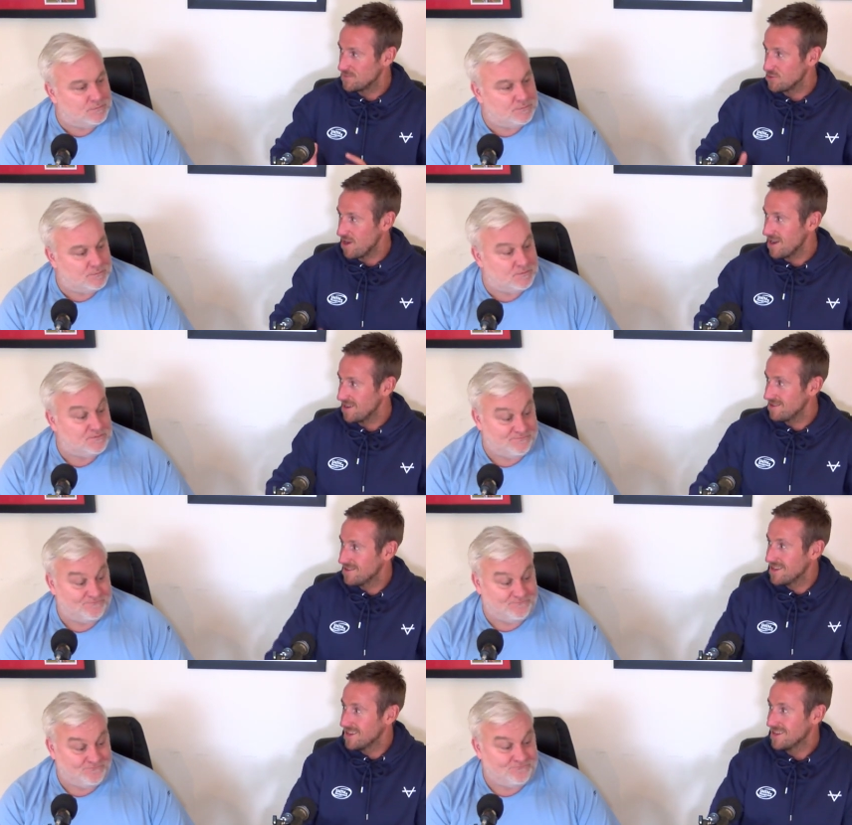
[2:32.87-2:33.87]
Speaker 1: dry.
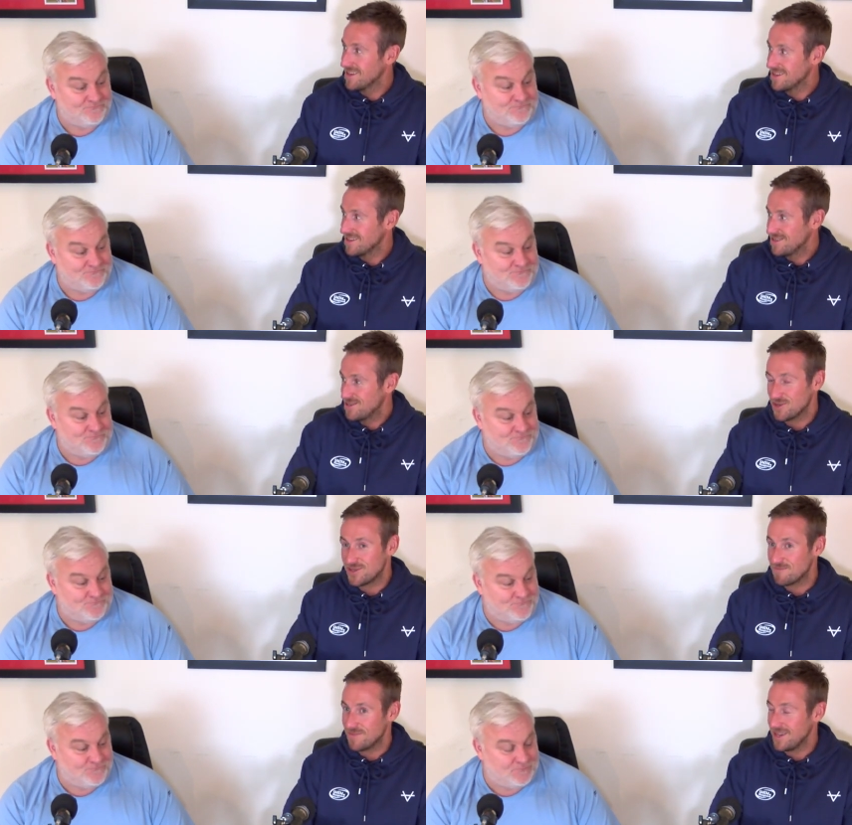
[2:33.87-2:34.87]
It's
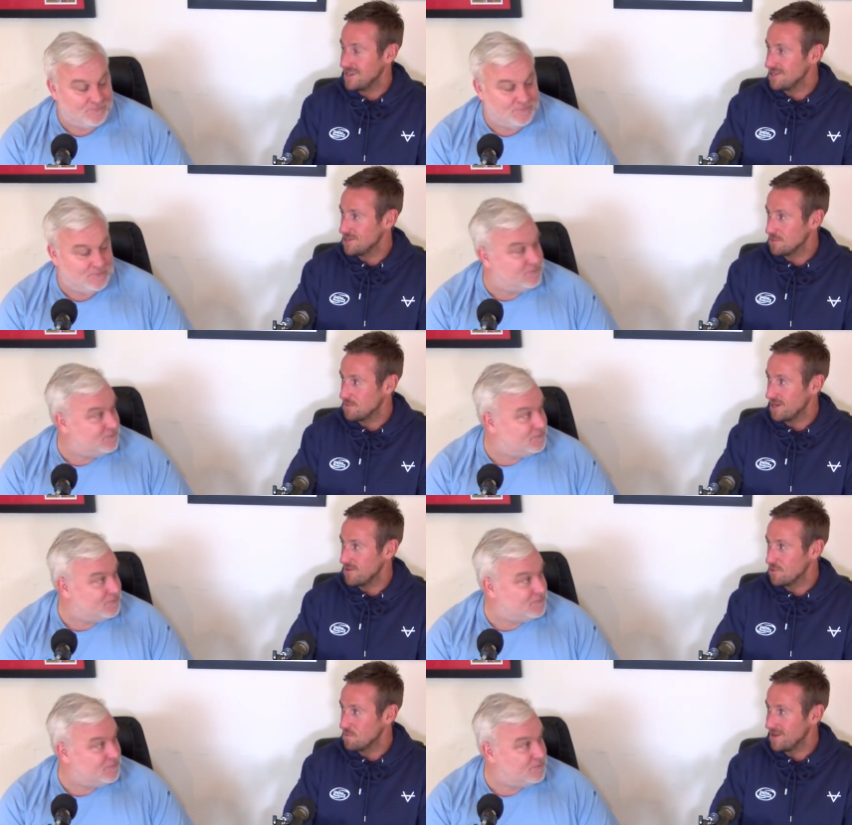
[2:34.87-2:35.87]
just easier to play
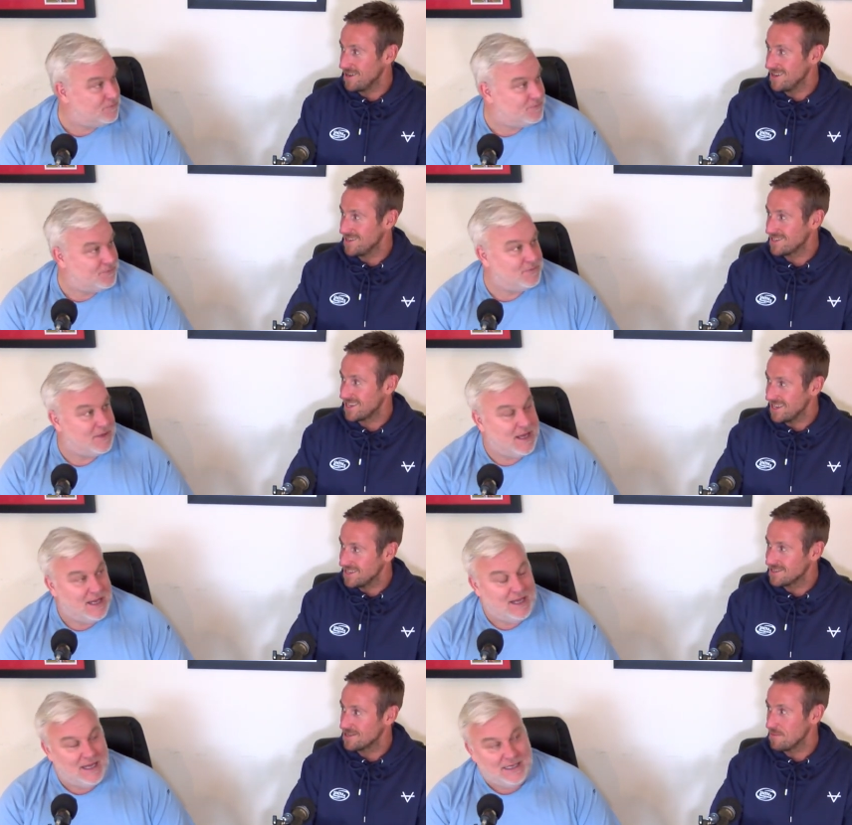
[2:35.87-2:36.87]
rugby, and it
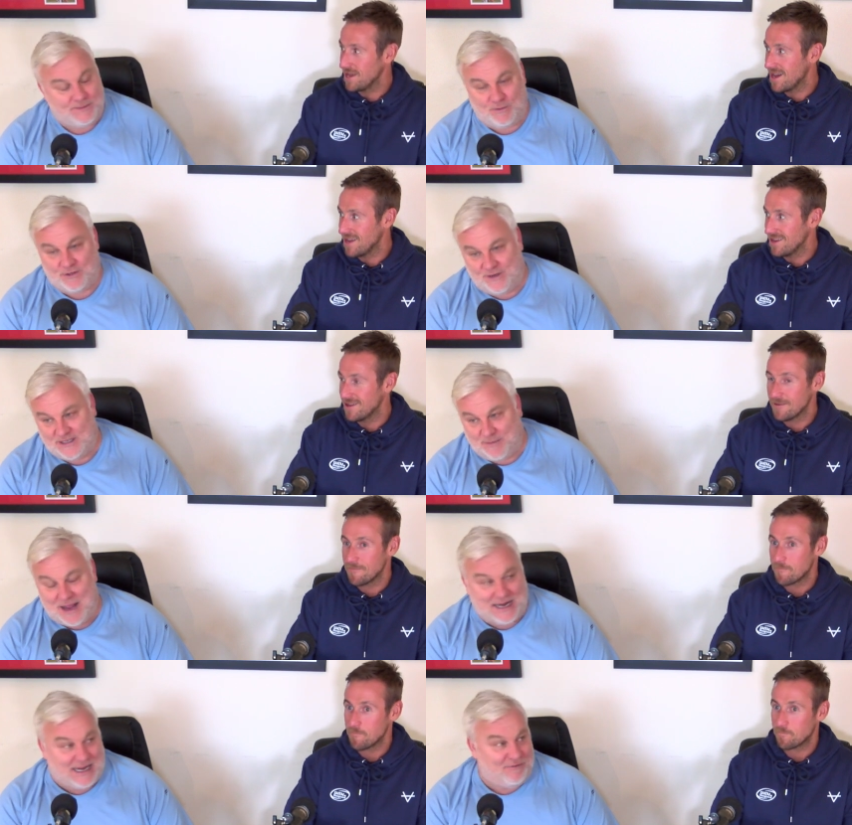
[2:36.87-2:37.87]
skills can be. Well, there is a
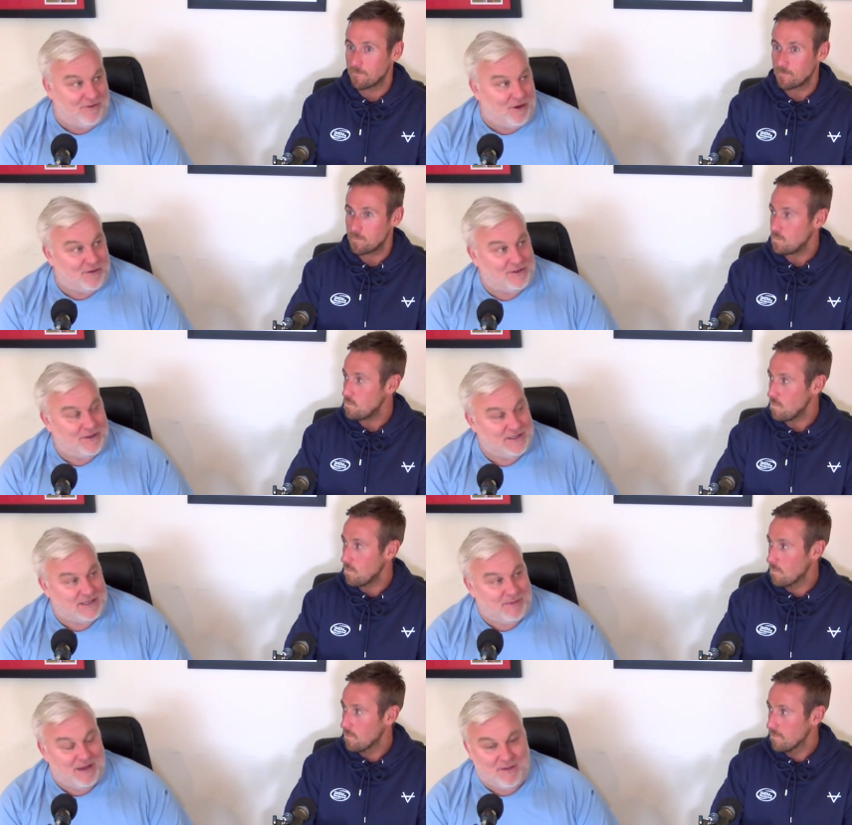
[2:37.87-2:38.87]
market
Speaker 2: for. There is a
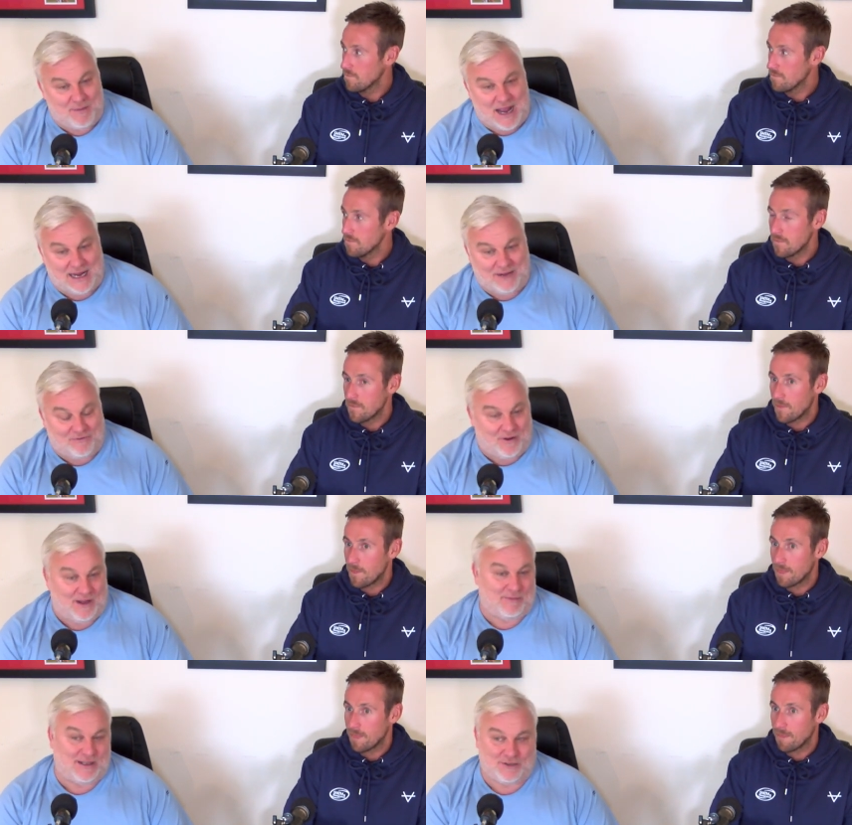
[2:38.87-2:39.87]
bit of a market for. I
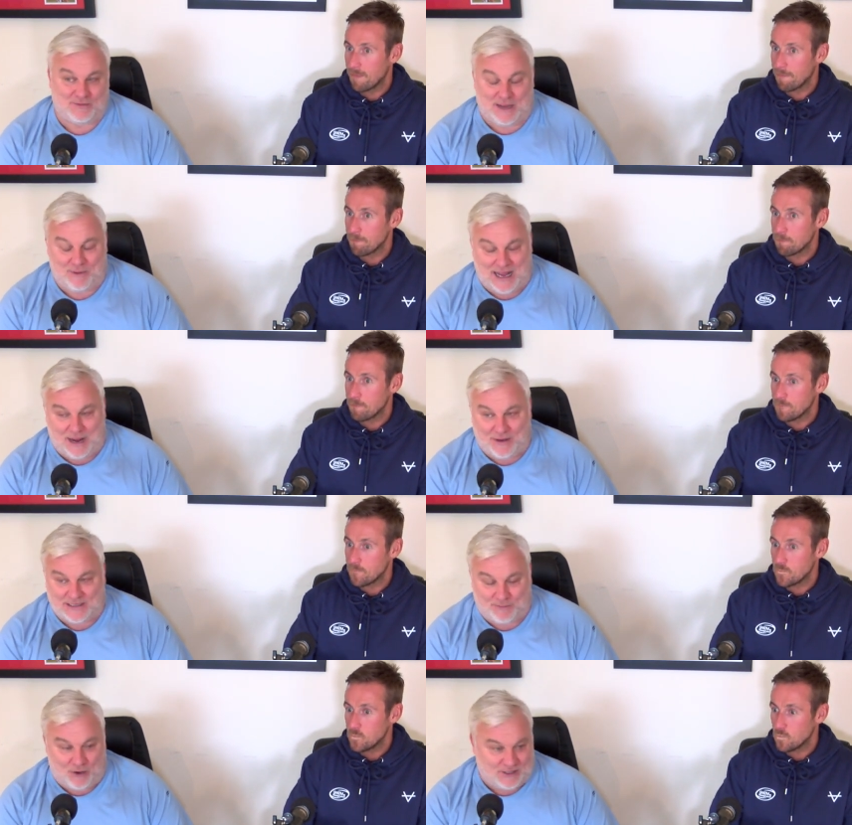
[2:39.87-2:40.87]
mean, I went to
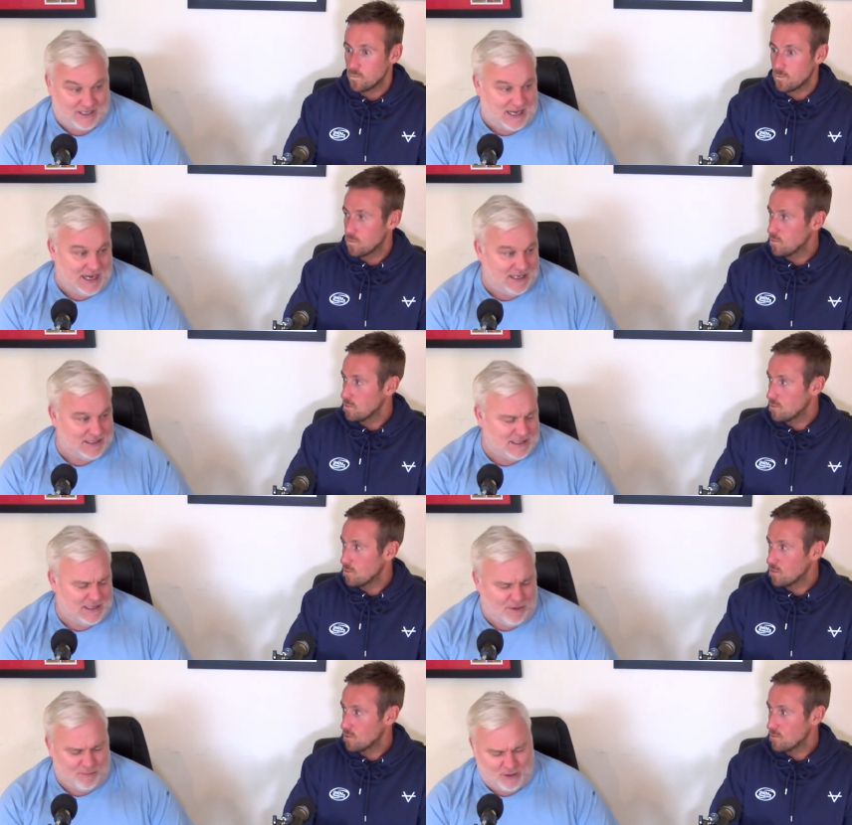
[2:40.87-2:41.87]
Boxing Day at
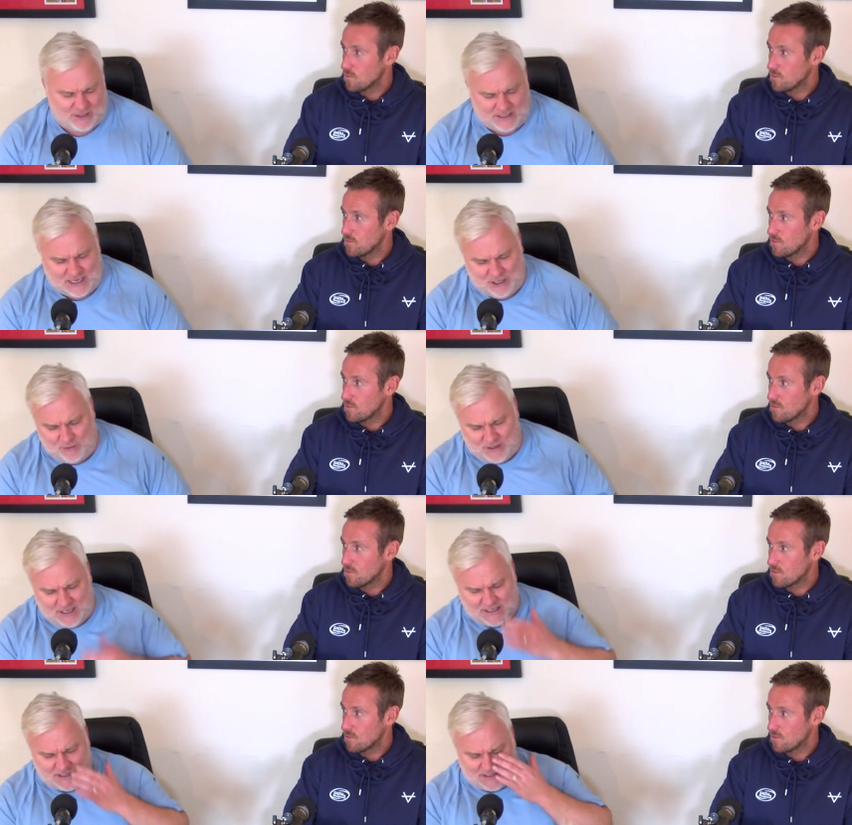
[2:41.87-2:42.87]
not Boxing Day, New
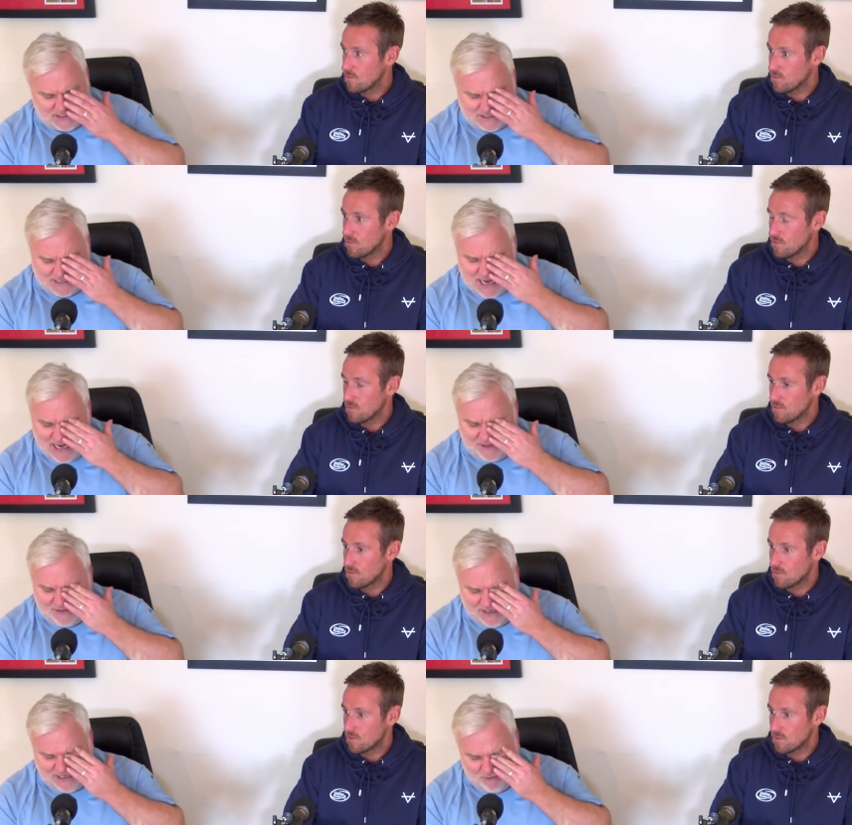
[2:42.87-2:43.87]
Year's Day. I think